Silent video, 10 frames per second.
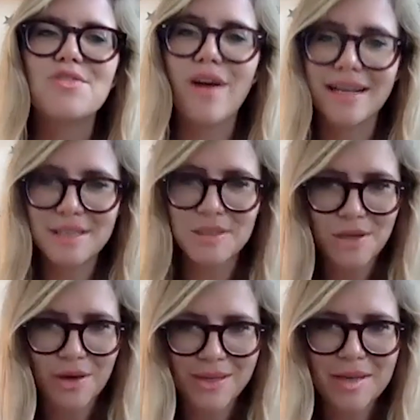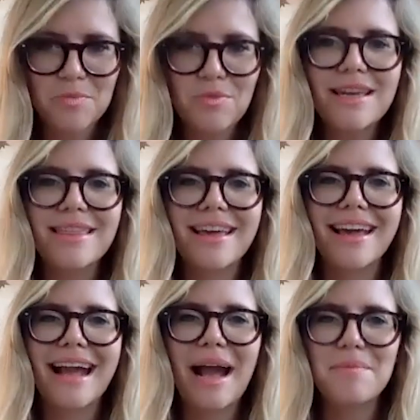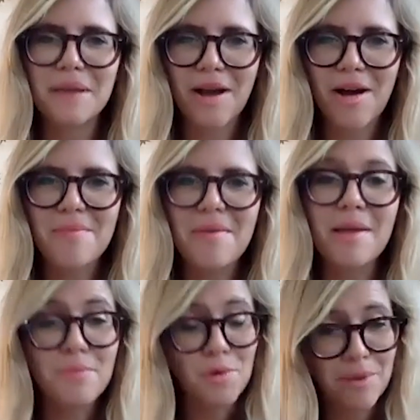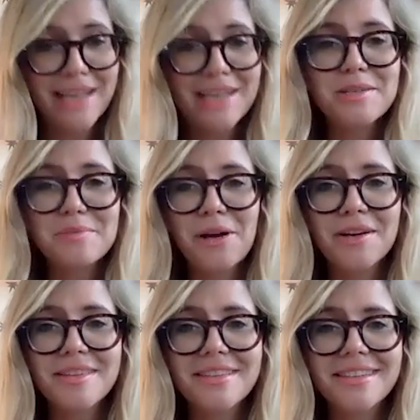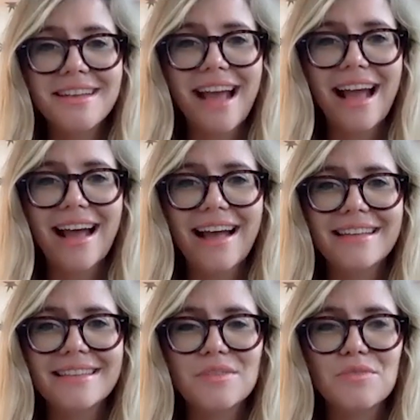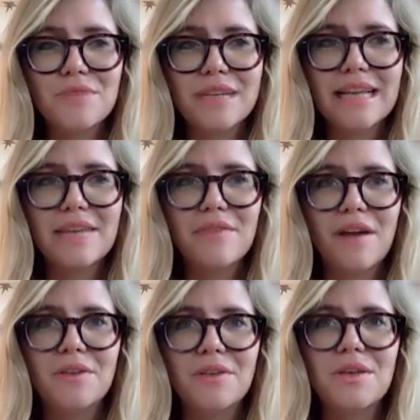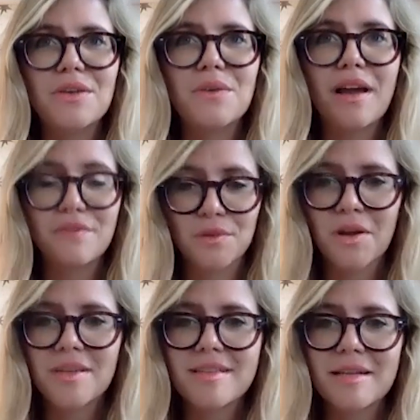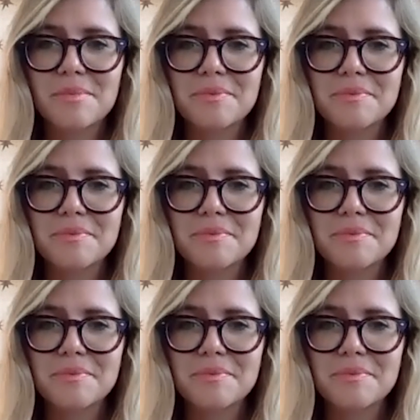Try and do yogic breathing and become a more patient person and really value a full night's sleep.